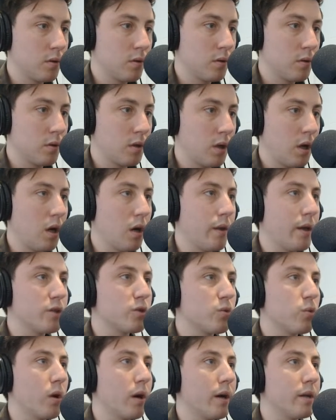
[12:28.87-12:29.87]
Oh,
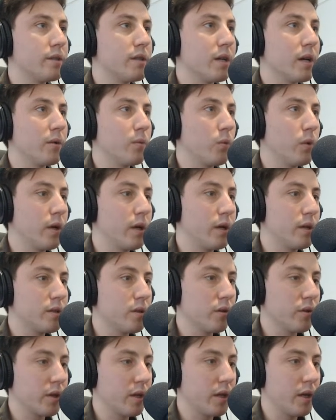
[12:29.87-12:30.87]
that's why it sounded weird. It's
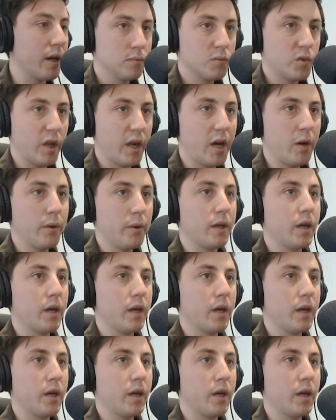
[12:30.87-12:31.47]
not the kick. There we go.